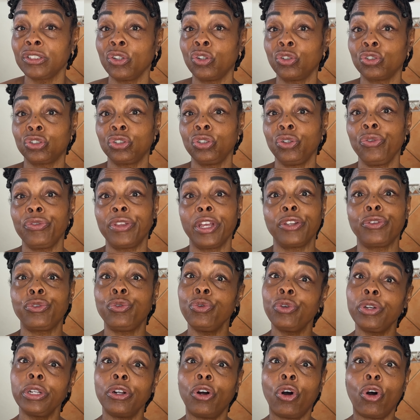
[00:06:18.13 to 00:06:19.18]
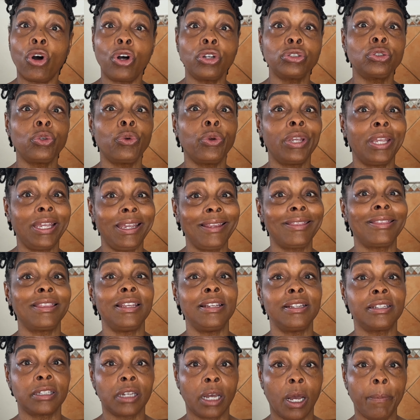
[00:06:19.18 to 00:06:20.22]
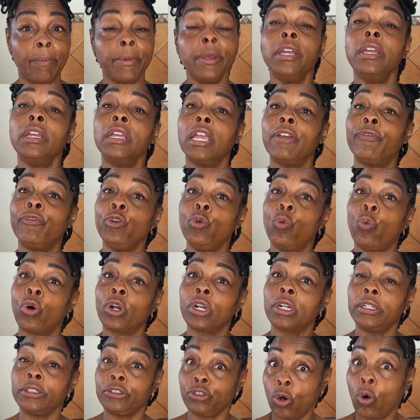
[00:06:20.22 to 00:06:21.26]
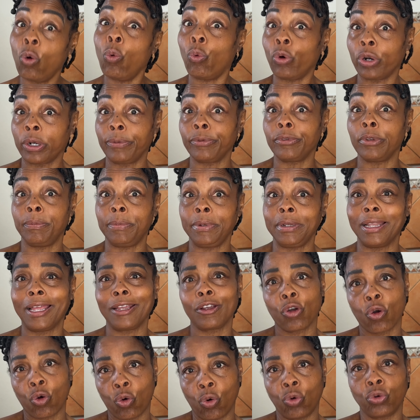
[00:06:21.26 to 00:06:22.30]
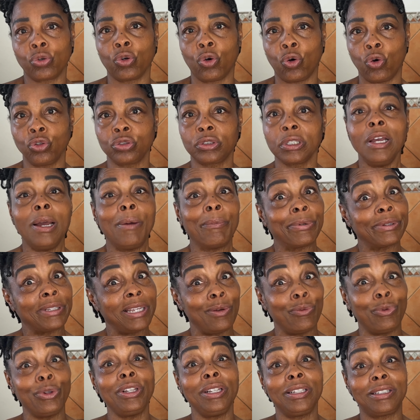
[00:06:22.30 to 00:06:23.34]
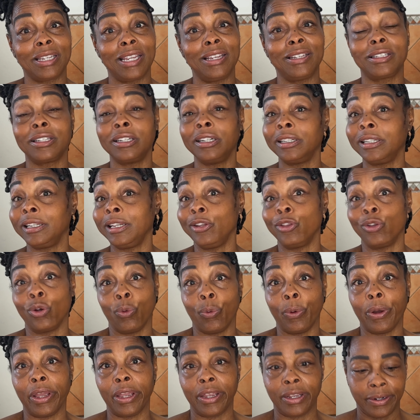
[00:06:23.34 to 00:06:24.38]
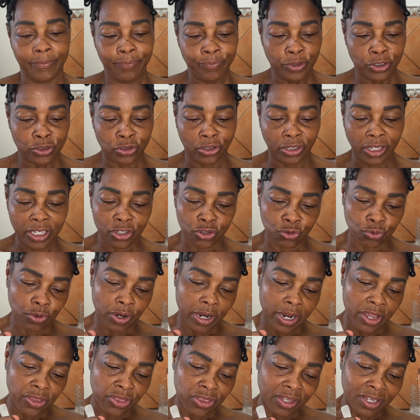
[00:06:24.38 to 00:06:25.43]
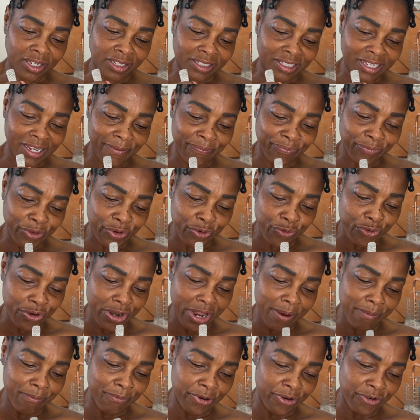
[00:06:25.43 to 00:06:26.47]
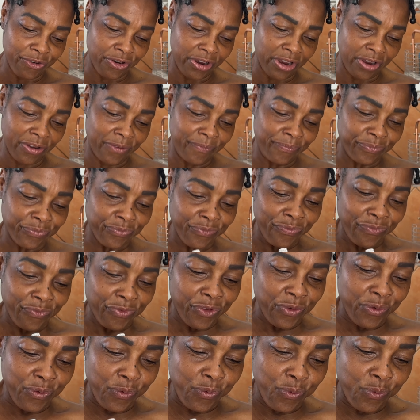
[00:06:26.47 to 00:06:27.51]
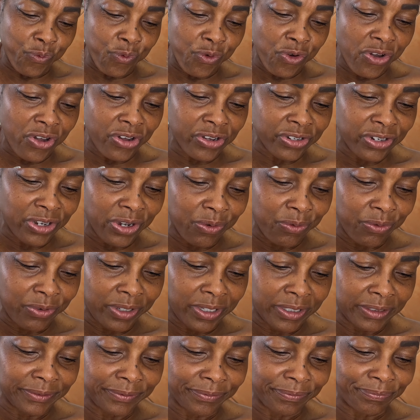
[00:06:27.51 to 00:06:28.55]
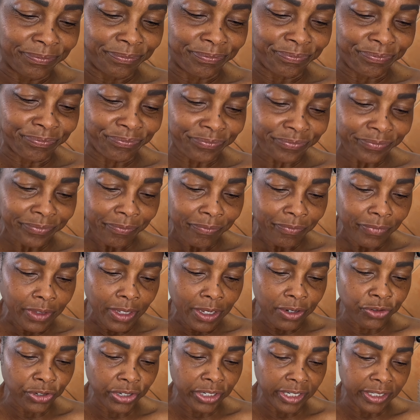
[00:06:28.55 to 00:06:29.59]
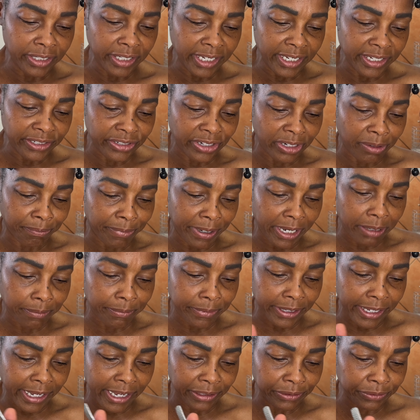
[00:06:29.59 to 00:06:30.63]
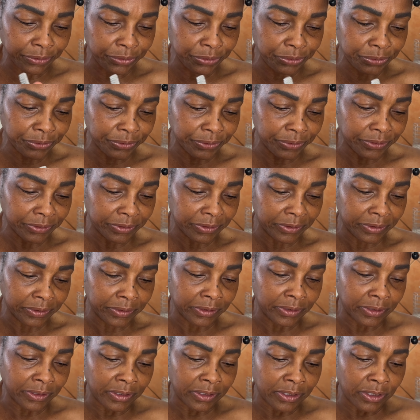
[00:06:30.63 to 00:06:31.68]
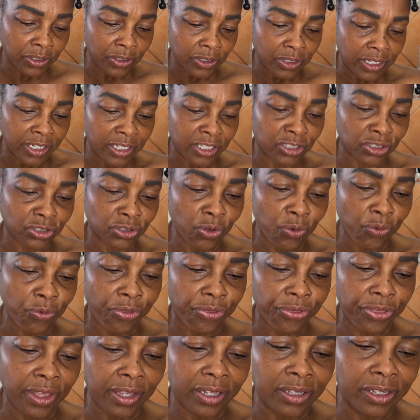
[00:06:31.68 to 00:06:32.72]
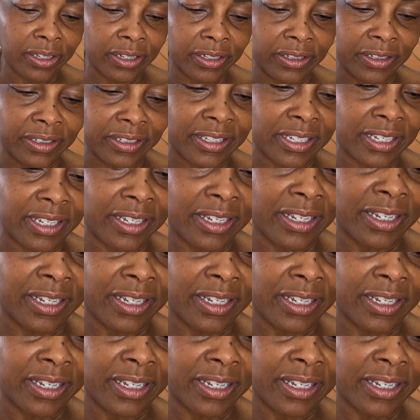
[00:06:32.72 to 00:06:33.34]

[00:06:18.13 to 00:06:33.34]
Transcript: know too that you can also heat these up if you want, don't want them to be like cold oats, but they really taste good either way. So let's try this cranberry walnut one. Mm. Try to dig into the bottom of that. Ooh. It's so thick. Look at this.